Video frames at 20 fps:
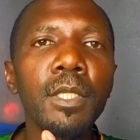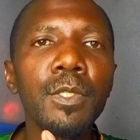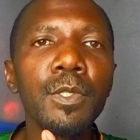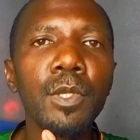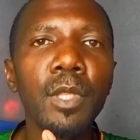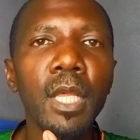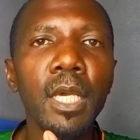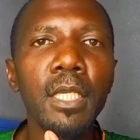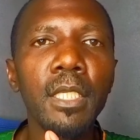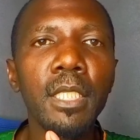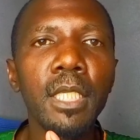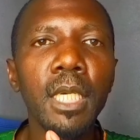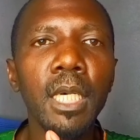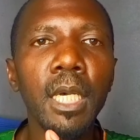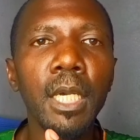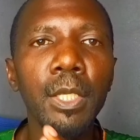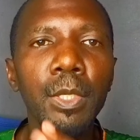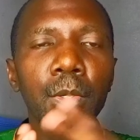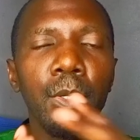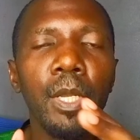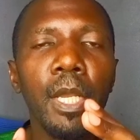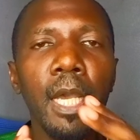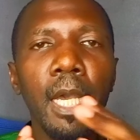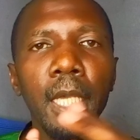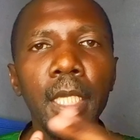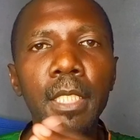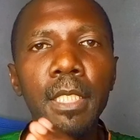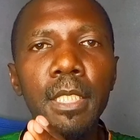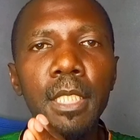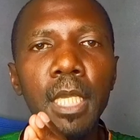so that you
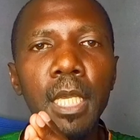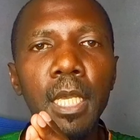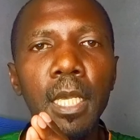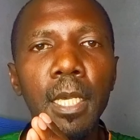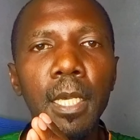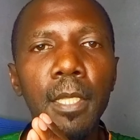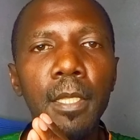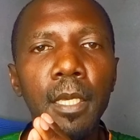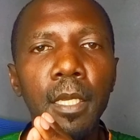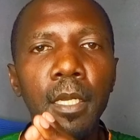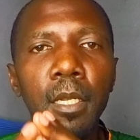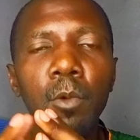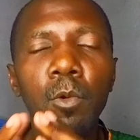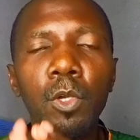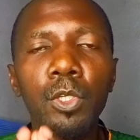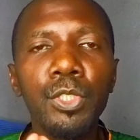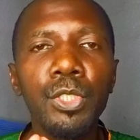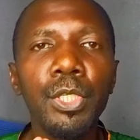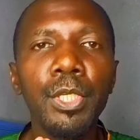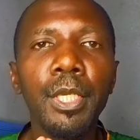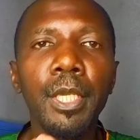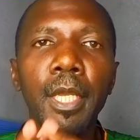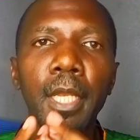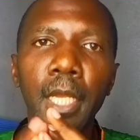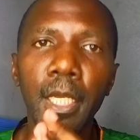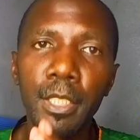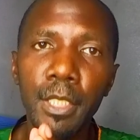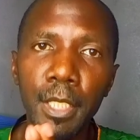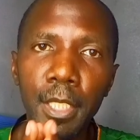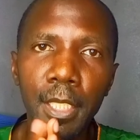guys that are watching can
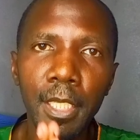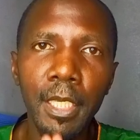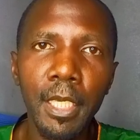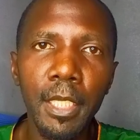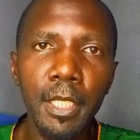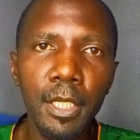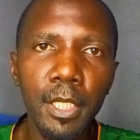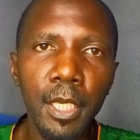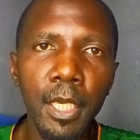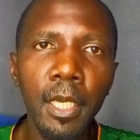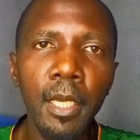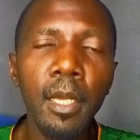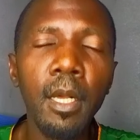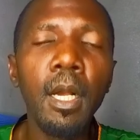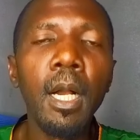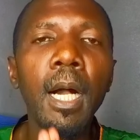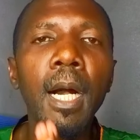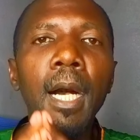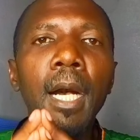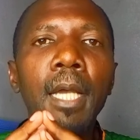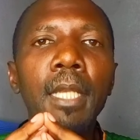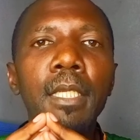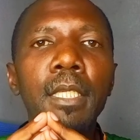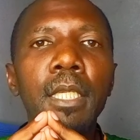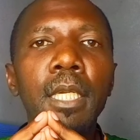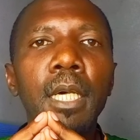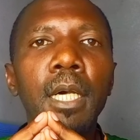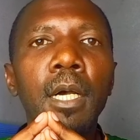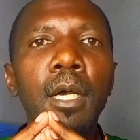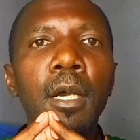actually get there and